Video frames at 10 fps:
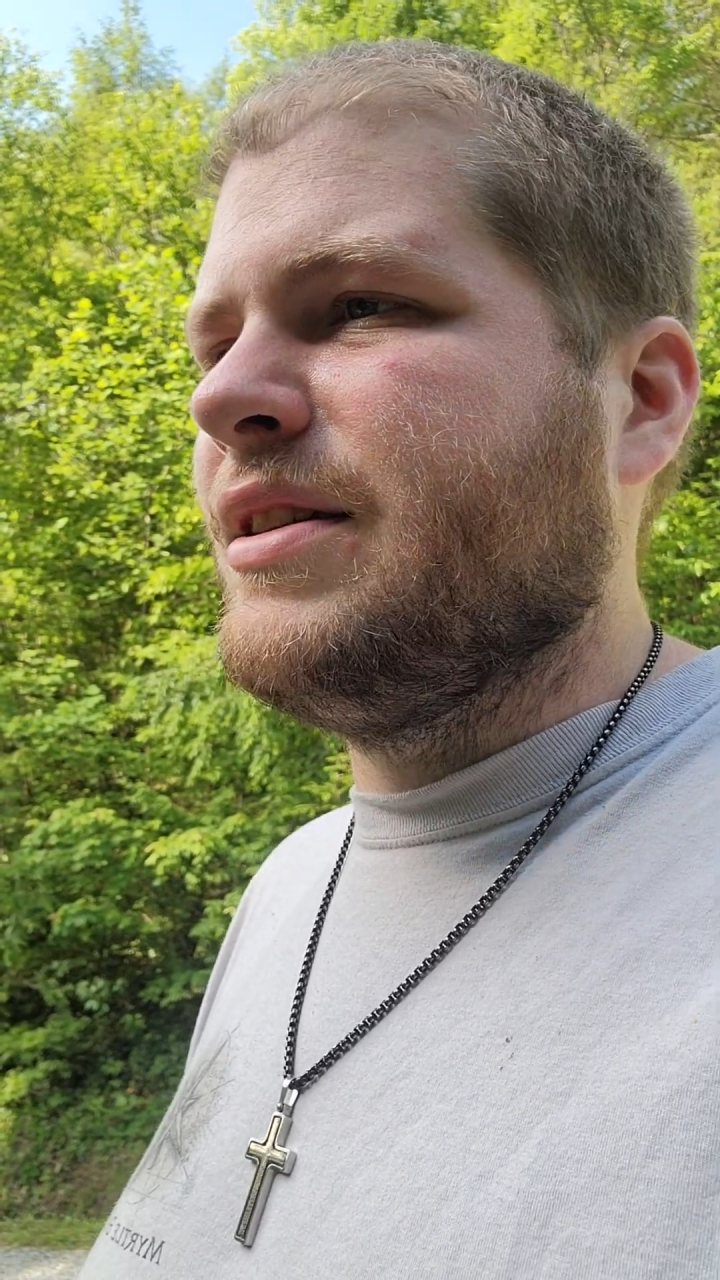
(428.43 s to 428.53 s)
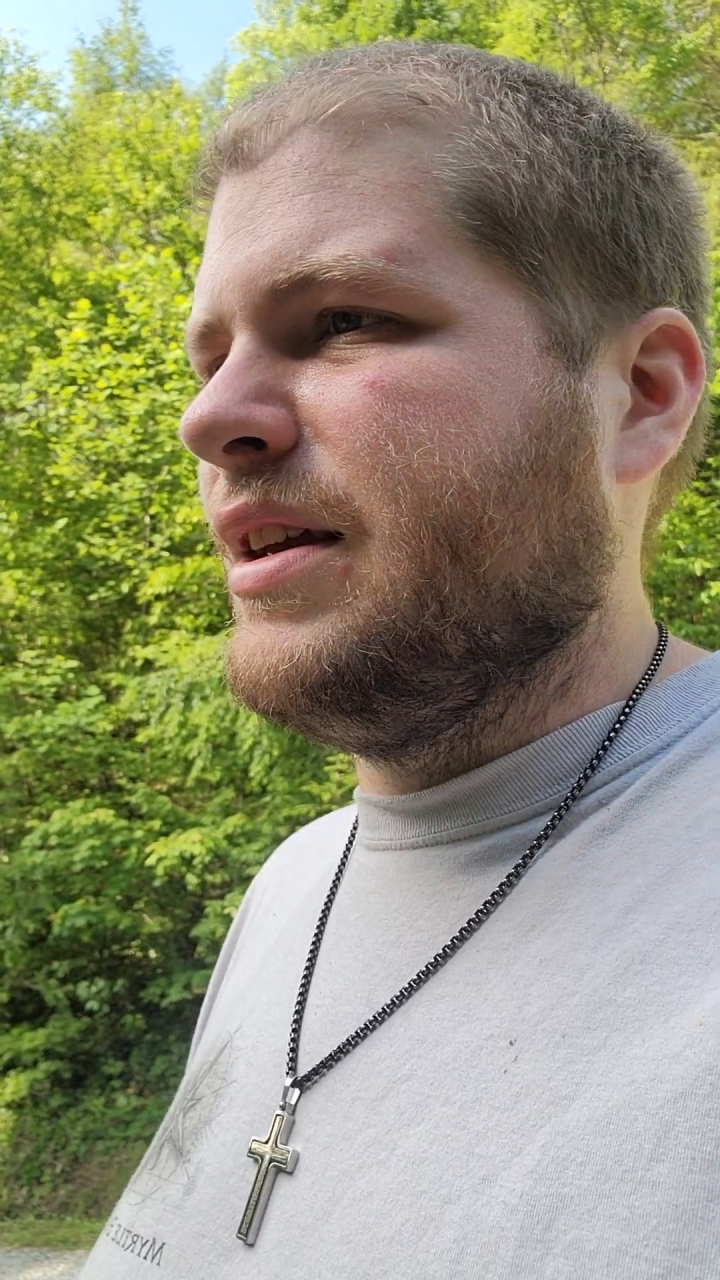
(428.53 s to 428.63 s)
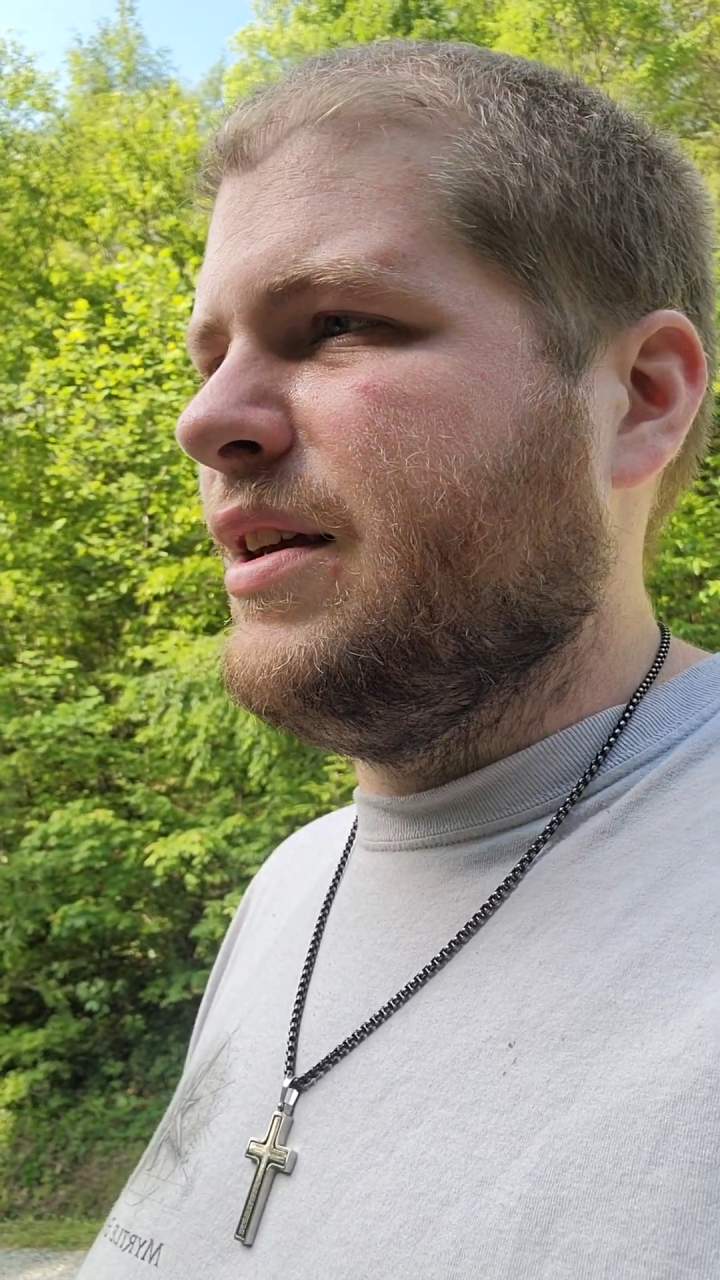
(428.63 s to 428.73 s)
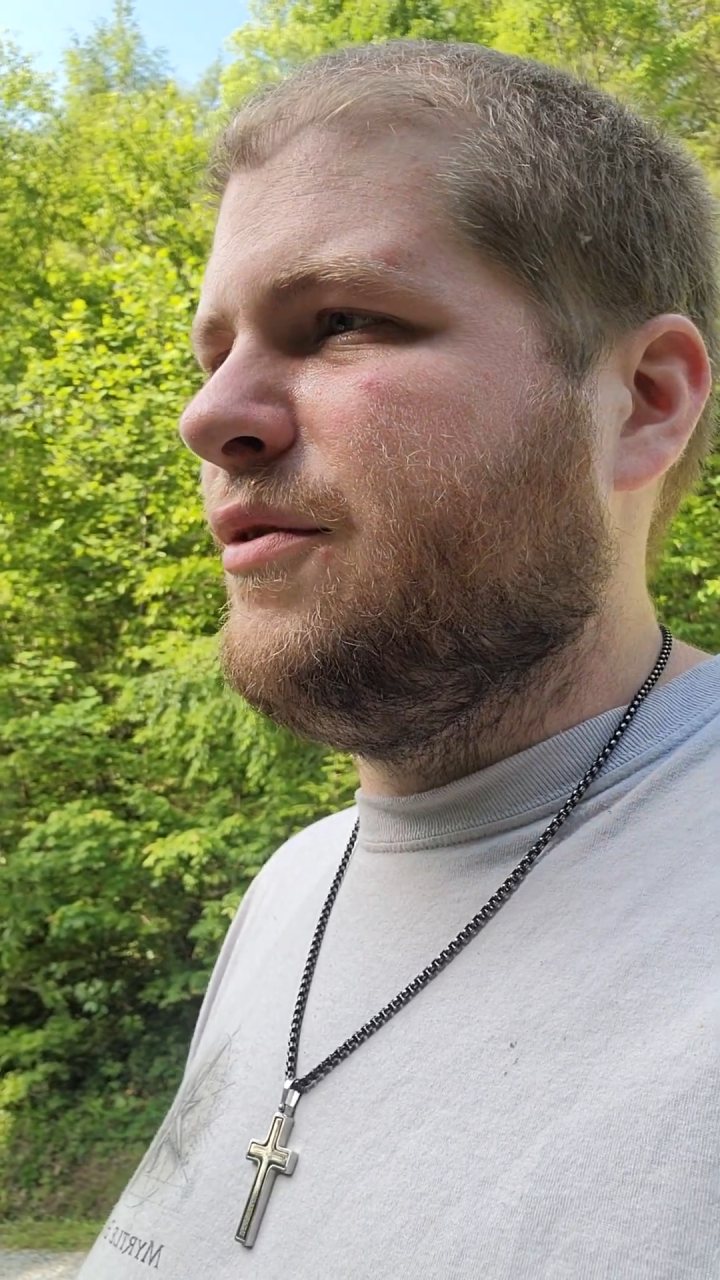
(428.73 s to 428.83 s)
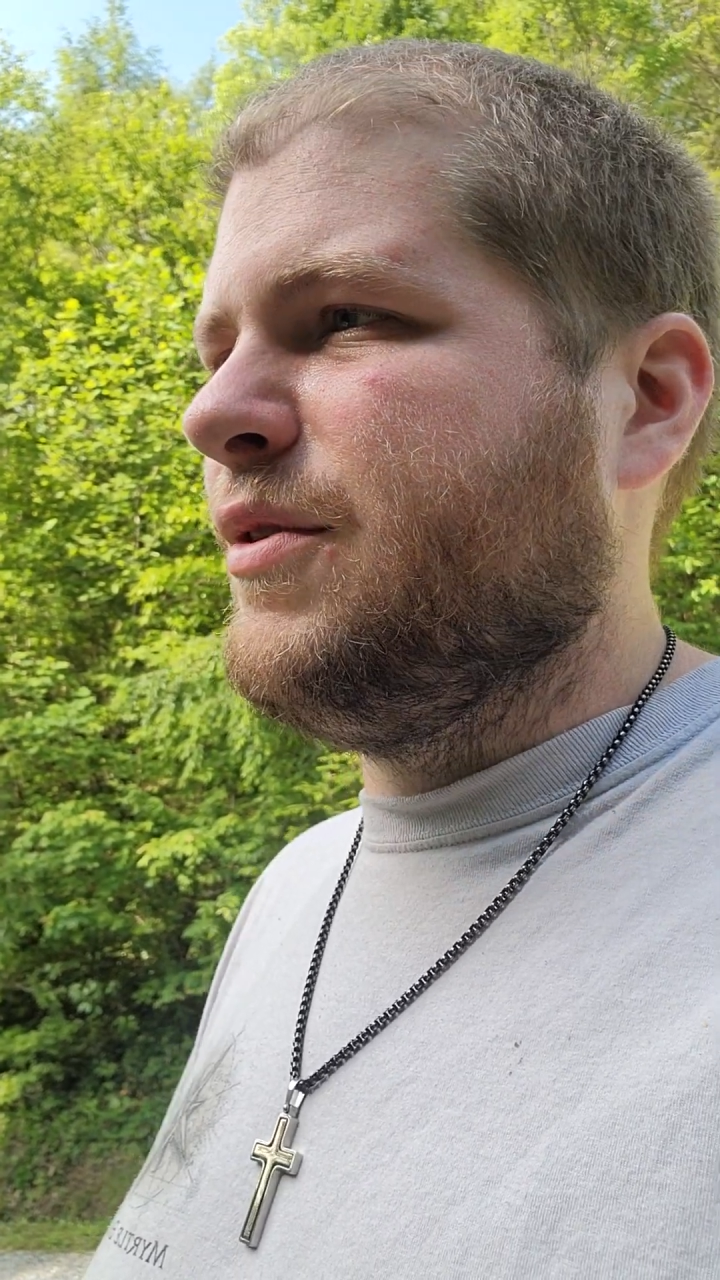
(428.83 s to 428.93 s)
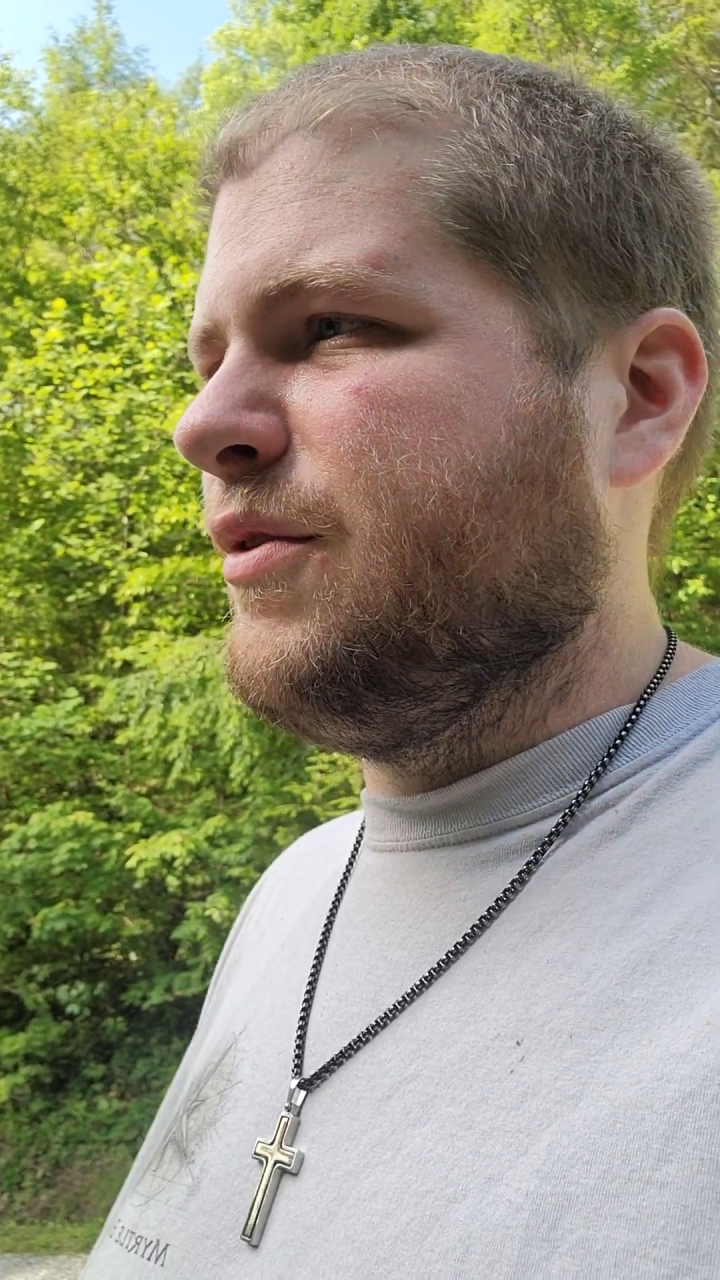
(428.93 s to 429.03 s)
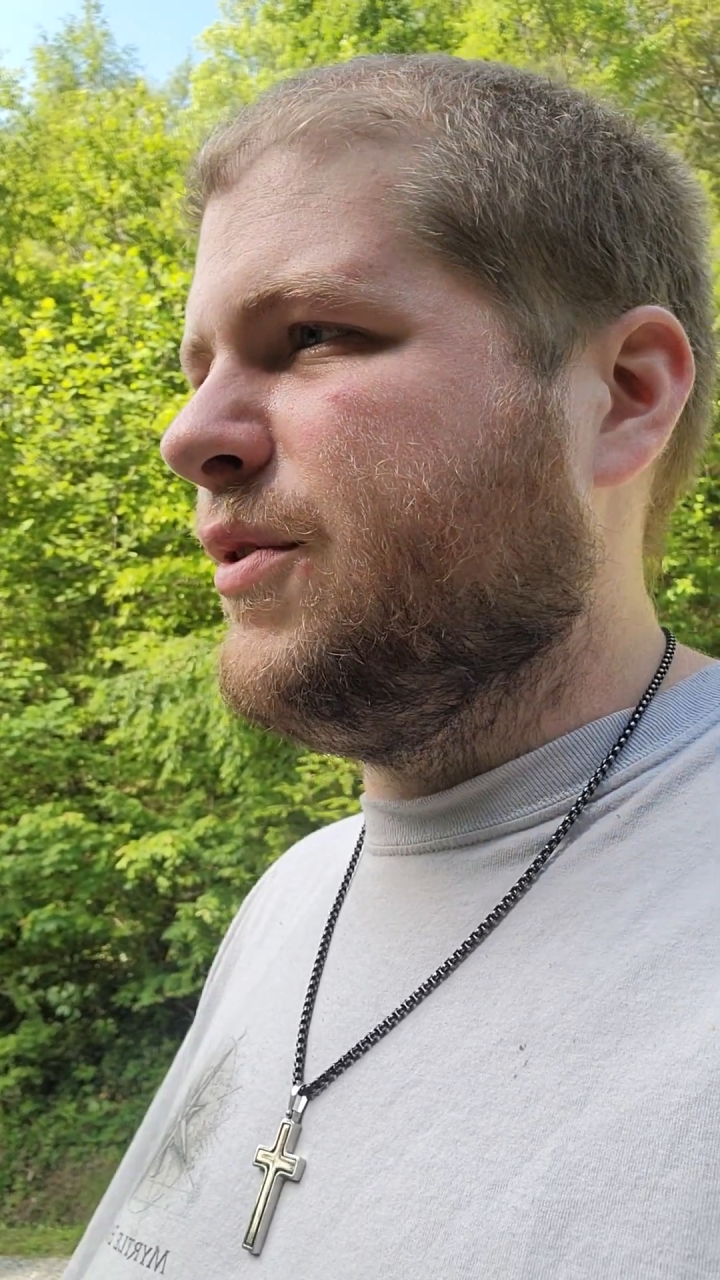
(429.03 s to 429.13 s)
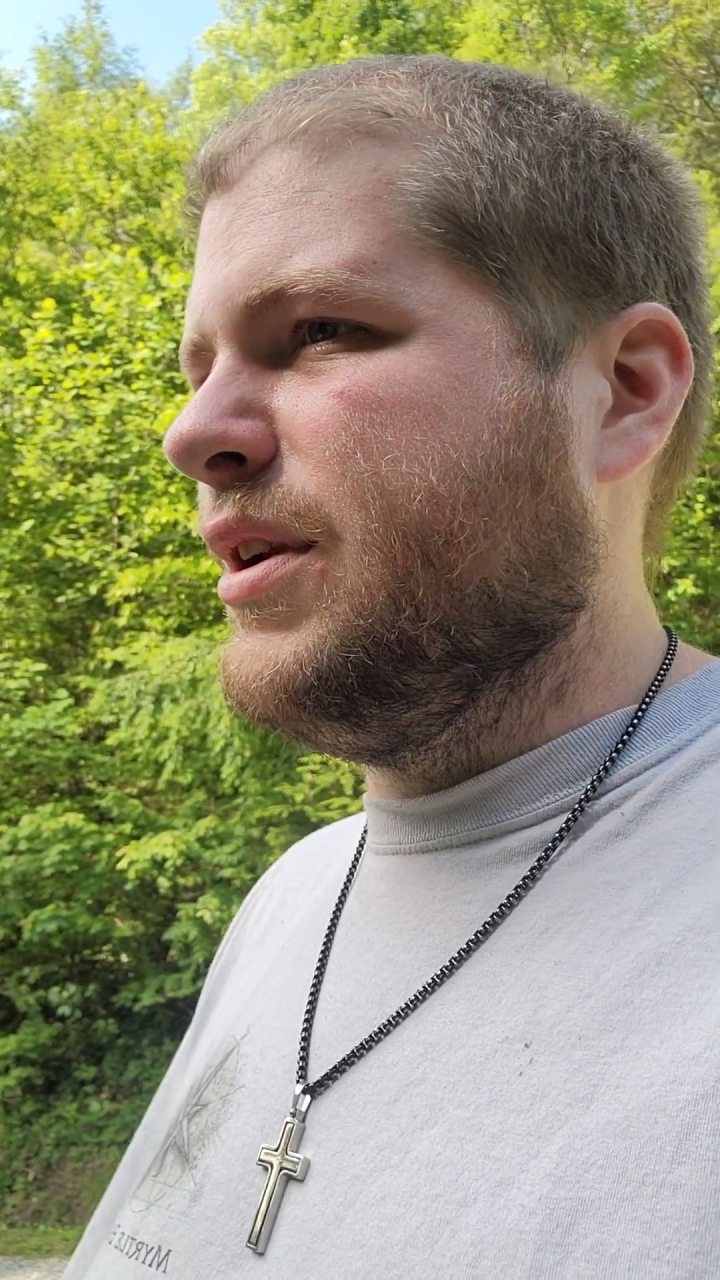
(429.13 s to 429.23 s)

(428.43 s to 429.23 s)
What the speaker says: you feel free